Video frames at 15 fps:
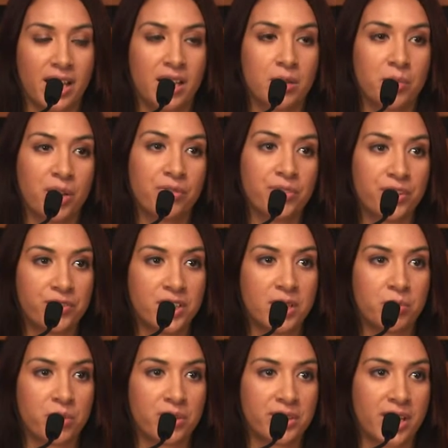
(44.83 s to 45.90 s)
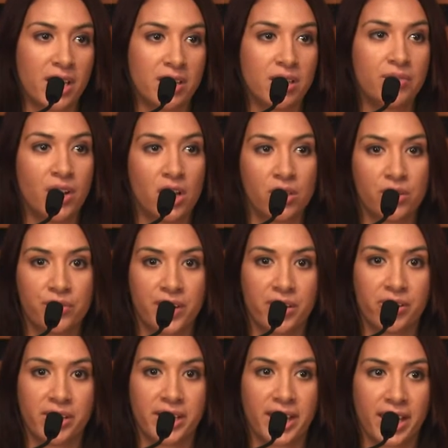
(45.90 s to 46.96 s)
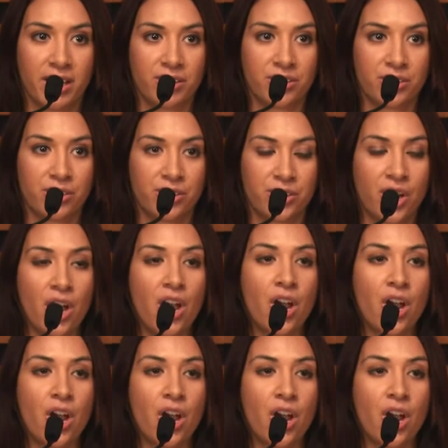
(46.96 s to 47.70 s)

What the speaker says: and about 15% of all ovarian cancers